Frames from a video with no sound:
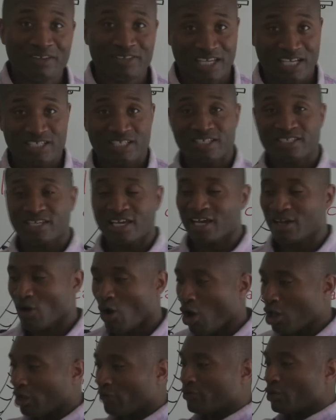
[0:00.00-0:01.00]
They just say,
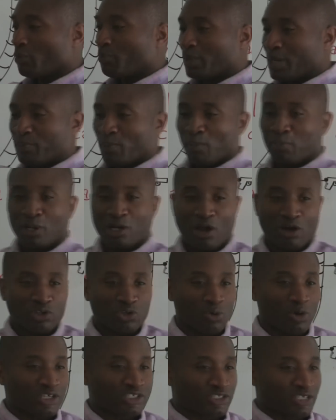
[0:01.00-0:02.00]
all of you people
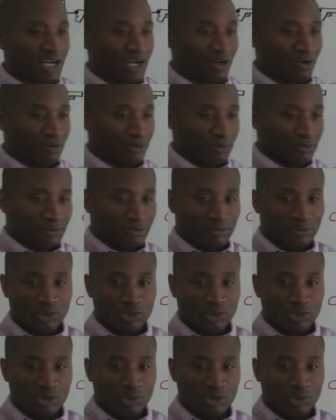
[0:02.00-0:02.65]
belong to us now.